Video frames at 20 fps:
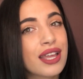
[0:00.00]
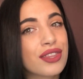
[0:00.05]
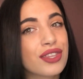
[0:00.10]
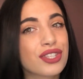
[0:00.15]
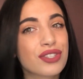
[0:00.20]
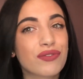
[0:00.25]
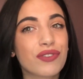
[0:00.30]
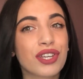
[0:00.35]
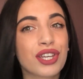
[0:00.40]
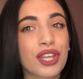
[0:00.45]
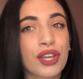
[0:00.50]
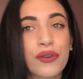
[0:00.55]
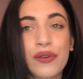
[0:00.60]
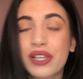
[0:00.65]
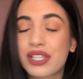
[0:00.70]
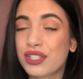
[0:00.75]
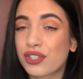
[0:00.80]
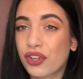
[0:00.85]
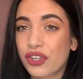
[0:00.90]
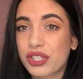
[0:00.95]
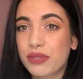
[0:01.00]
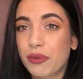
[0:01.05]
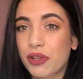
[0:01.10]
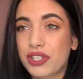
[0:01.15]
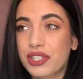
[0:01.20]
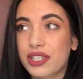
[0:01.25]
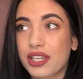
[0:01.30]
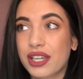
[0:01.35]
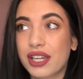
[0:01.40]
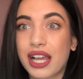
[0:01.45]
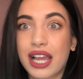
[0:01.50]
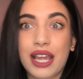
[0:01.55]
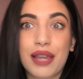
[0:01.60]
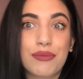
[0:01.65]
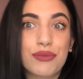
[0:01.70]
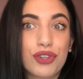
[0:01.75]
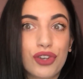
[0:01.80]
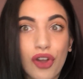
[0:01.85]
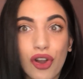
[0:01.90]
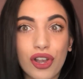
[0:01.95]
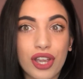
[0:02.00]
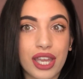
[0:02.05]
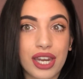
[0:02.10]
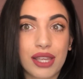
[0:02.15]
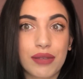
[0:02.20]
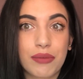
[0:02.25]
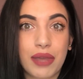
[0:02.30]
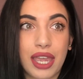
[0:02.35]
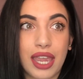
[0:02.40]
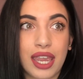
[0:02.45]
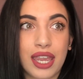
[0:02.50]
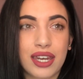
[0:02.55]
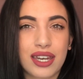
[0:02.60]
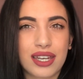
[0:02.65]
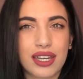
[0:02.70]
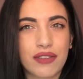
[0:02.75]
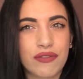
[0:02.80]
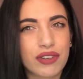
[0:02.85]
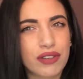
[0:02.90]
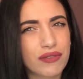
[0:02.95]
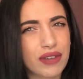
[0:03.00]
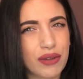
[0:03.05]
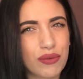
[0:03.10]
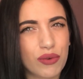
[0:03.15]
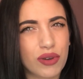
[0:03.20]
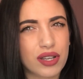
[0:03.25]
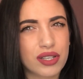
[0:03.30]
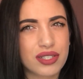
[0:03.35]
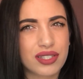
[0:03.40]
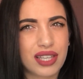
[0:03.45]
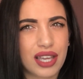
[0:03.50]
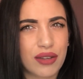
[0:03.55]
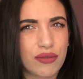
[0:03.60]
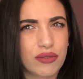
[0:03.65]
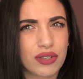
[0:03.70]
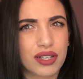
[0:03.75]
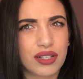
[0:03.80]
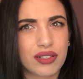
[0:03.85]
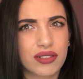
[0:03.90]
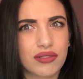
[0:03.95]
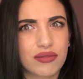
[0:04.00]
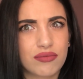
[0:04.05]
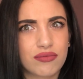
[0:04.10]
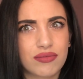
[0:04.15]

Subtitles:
This video is not sponsored, I am not getting paid, and even if I was, I wouldn't